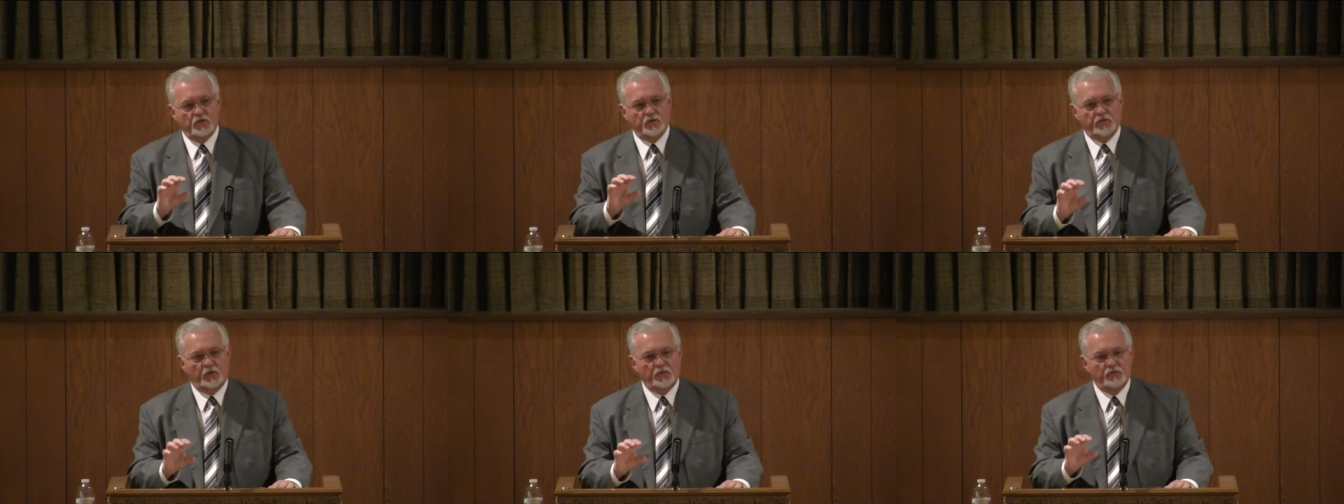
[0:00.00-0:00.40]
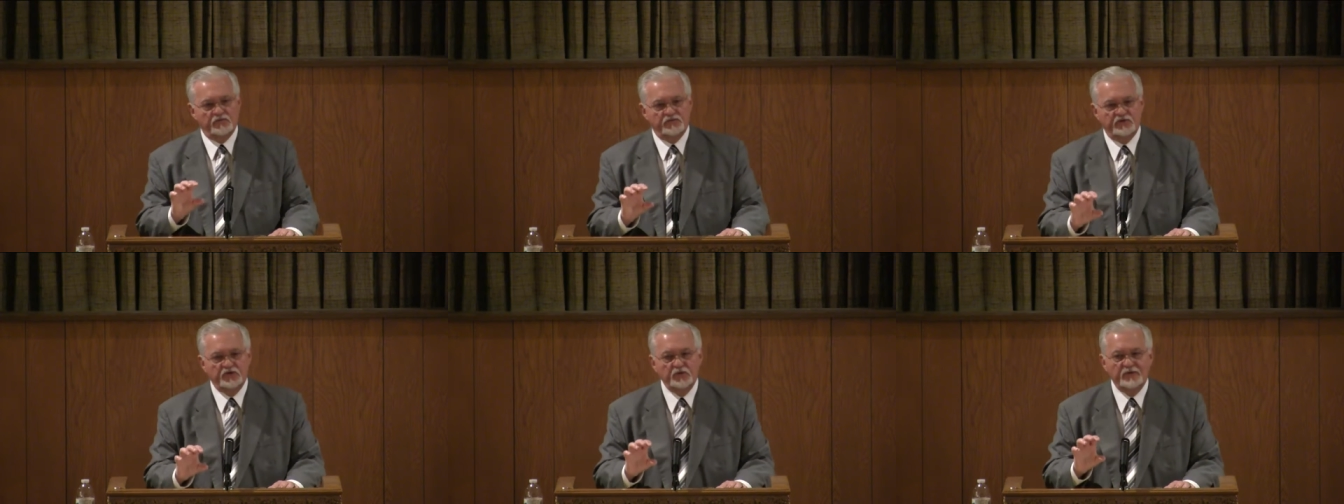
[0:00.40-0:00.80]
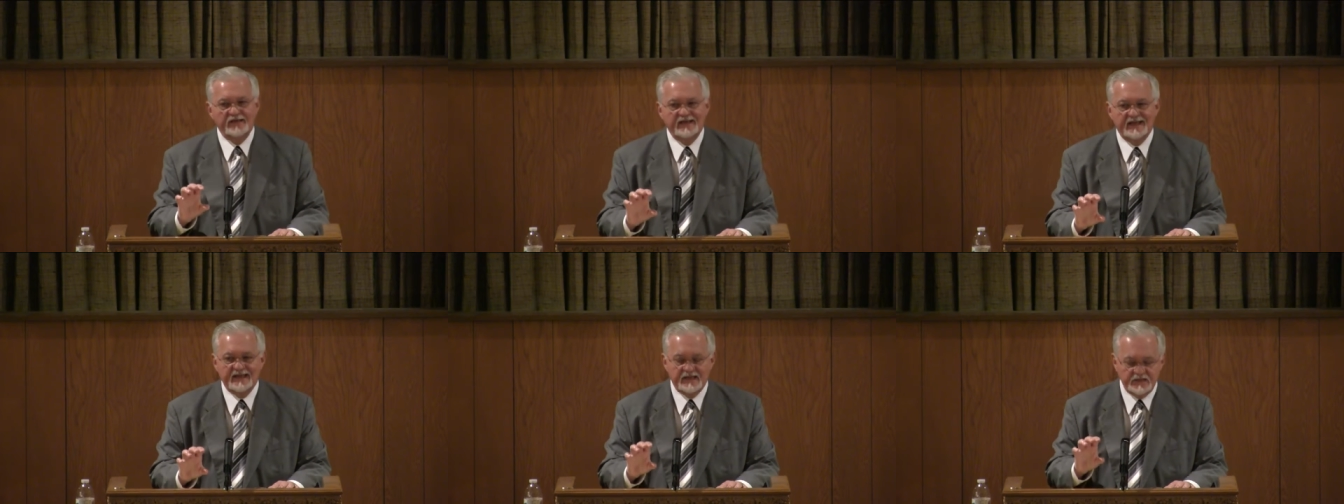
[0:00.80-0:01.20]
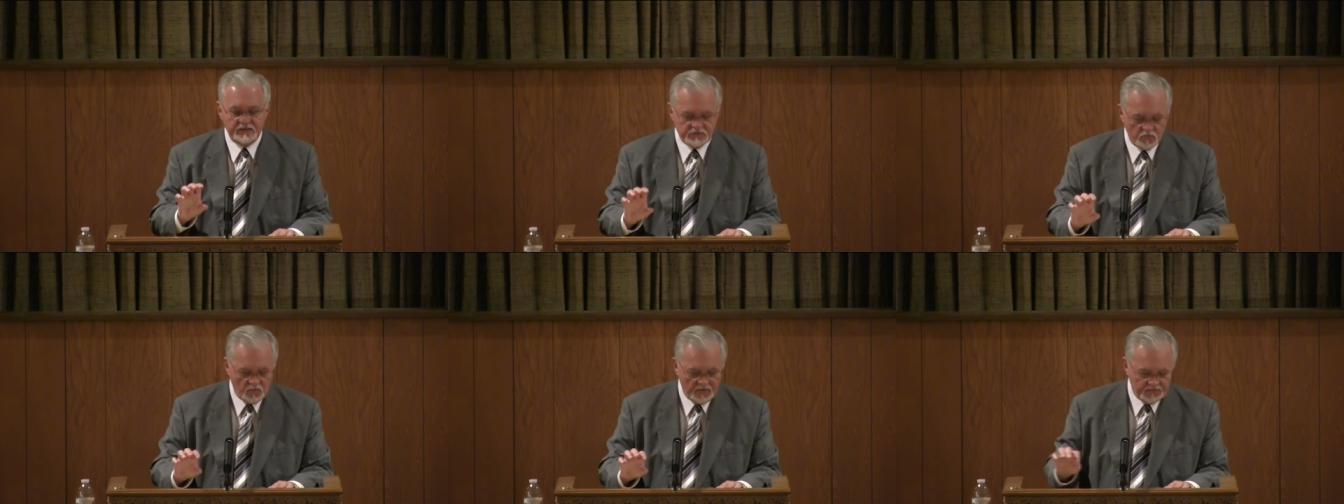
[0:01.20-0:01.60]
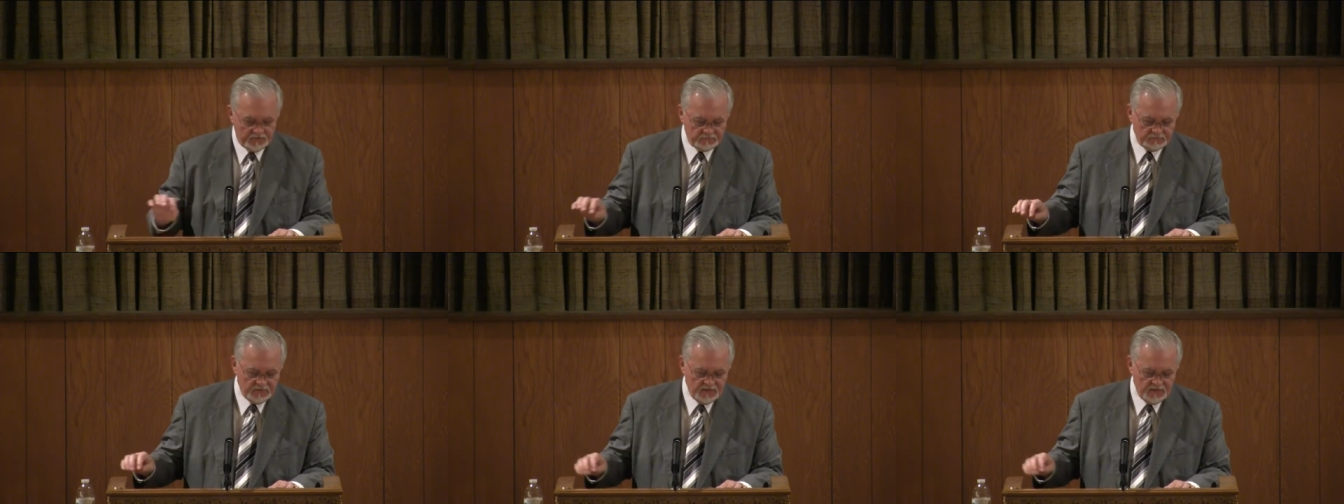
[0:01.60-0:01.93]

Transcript: on earth doing his will.